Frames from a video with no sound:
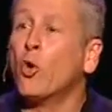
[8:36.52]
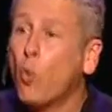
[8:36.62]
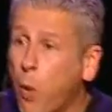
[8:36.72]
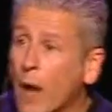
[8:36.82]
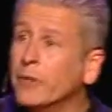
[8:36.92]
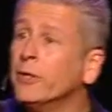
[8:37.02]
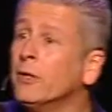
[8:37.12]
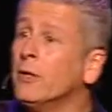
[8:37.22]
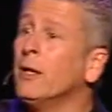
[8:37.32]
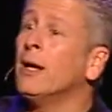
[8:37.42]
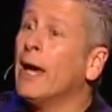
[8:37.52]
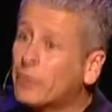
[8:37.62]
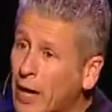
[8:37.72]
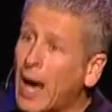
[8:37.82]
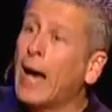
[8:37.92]
to wonder
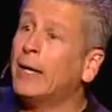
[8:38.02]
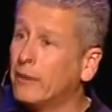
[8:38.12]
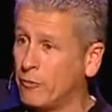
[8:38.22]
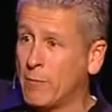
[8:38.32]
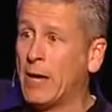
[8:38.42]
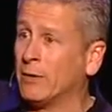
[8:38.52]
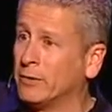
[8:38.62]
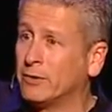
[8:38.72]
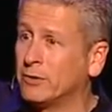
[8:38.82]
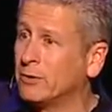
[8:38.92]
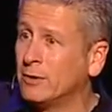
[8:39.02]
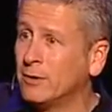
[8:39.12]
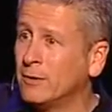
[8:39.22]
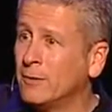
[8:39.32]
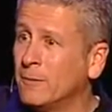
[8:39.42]
at the height of mountains,
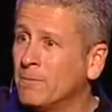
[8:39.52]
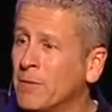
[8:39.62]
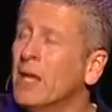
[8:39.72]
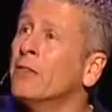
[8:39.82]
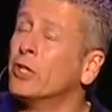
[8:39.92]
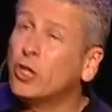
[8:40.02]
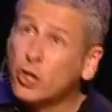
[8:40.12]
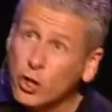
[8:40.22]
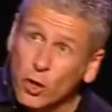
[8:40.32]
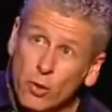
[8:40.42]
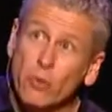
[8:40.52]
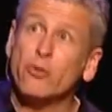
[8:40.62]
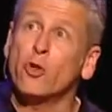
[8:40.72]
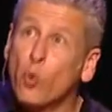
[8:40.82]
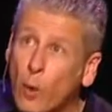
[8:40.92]
the
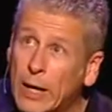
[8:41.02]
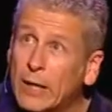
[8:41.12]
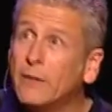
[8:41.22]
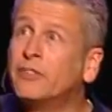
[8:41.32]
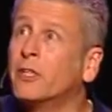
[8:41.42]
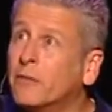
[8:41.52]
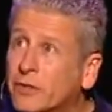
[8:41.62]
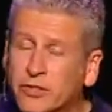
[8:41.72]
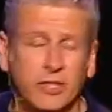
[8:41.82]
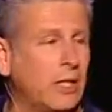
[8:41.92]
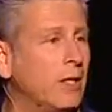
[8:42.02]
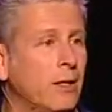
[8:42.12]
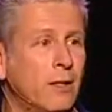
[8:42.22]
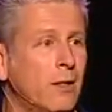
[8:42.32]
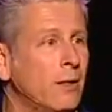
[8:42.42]
huge waves of the sea,
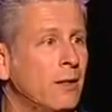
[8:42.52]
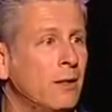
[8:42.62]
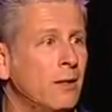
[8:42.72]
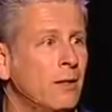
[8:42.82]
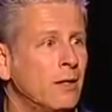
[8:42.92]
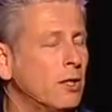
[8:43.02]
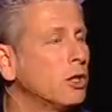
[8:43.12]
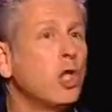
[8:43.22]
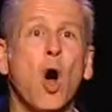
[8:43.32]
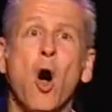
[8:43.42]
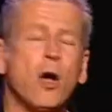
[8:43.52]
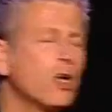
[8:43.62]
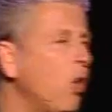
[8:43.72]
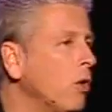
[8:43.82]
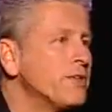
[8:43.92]
the
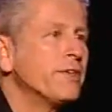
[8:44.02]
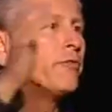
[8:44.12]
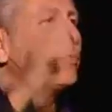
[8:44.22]
long course